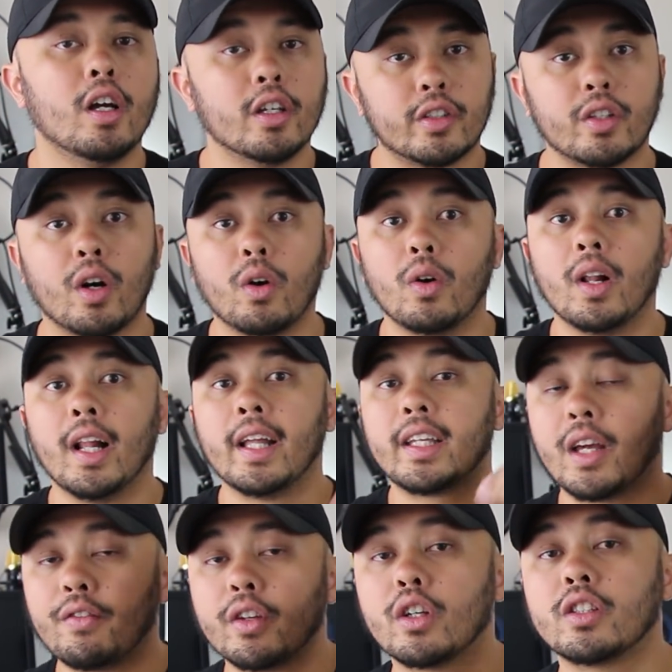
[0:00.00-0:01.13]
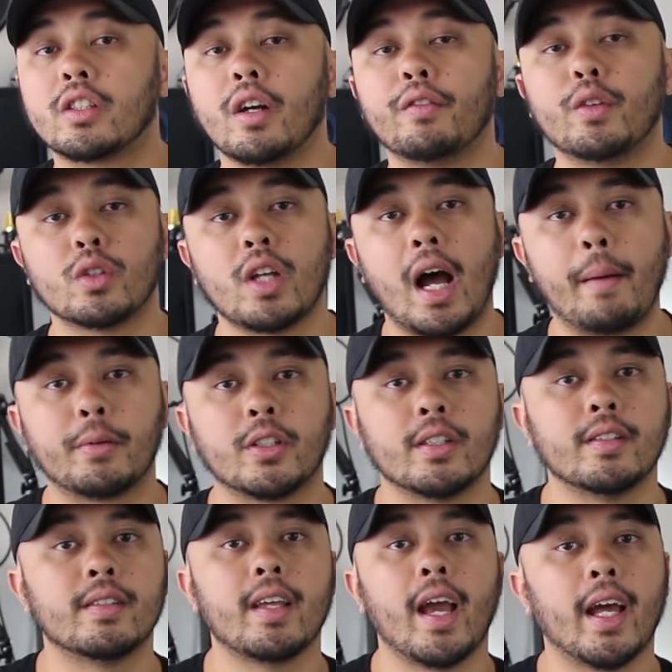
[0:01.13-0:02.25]
So giving yourself those
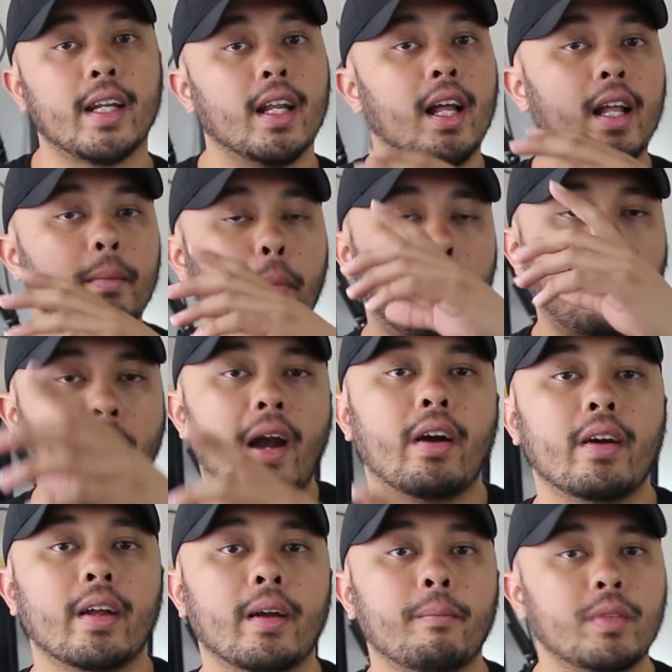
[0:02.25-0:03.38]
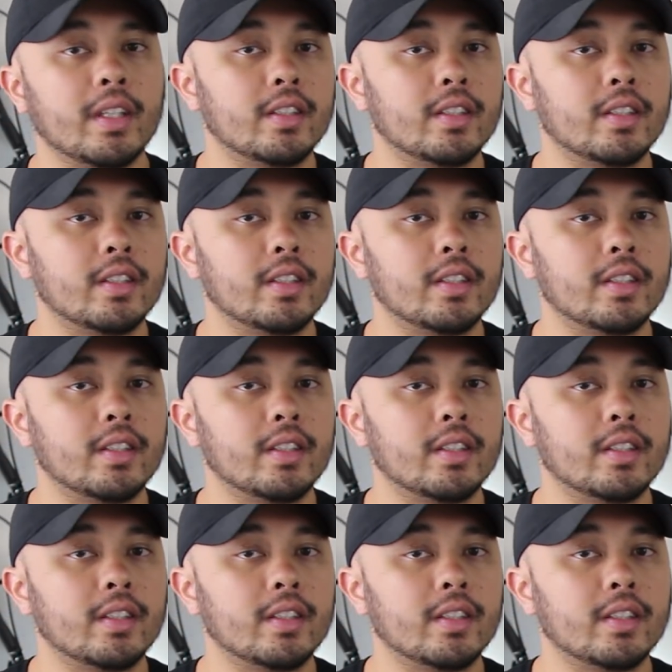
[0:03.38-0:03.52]
options and preparing,